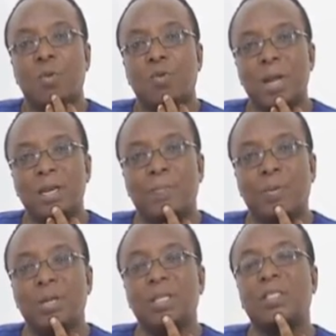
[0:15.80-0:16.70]
When the
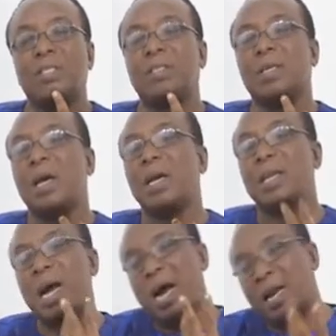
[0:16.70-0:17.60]
police
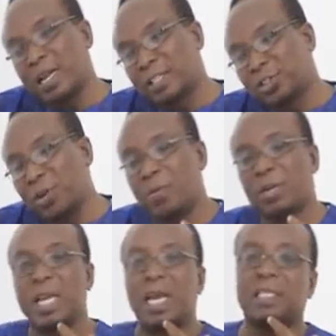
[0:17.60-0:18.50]
either arrest
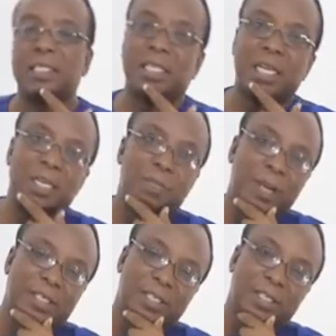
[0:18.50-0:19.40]
somebody and detain the
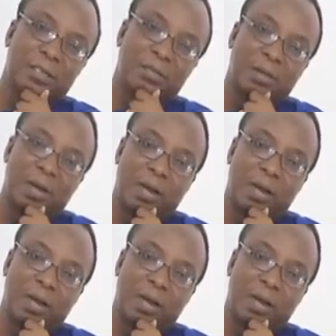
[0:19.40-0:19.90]
person